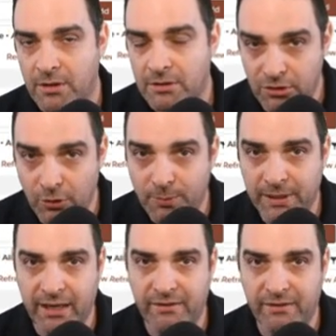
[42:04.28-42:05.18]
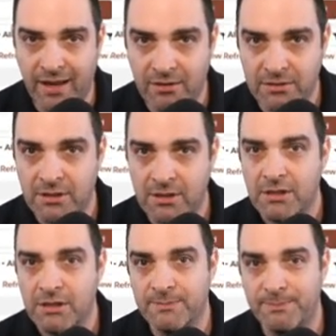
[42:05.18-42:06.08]
duplicate found.
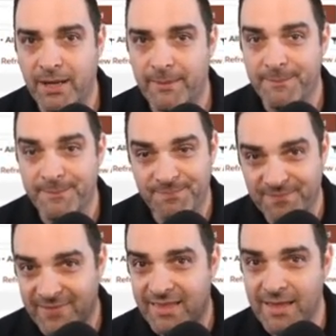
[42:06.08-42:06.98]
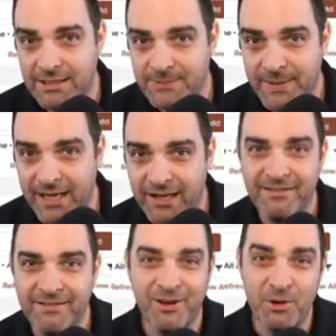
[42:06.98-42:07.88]
But that's me.
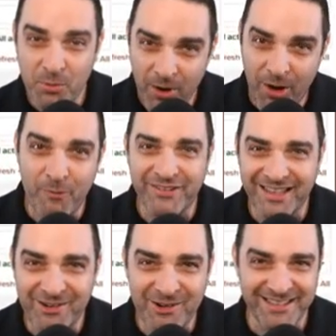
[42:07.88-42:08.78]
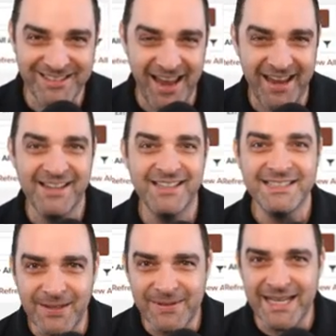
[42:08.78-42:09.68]
Hopefully one day
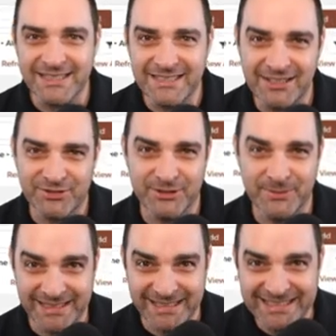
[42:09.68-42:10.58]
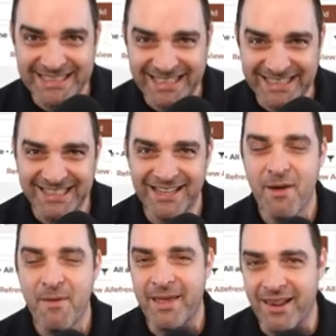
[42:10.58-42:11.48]
someone at Salesforce will listen,
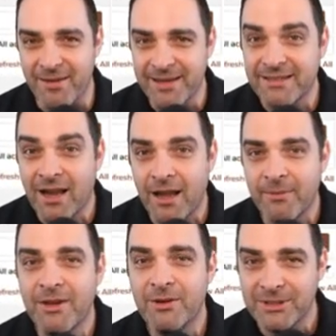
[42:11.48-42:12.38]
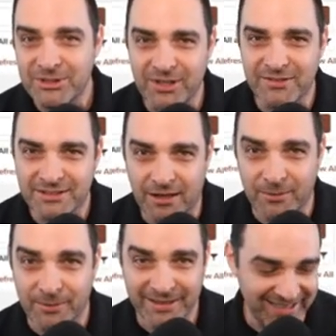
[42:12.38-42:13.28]
but in the meantime, we're sort of stuck
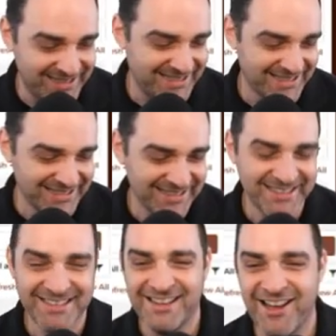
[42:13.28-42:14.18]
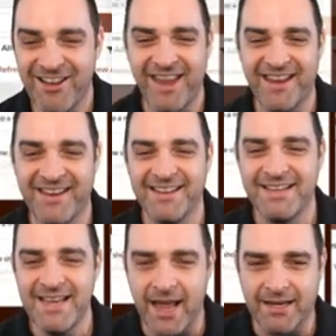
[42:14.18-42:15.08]
with this. Okay,
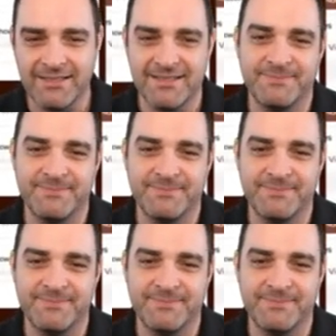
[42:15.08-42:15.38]
next.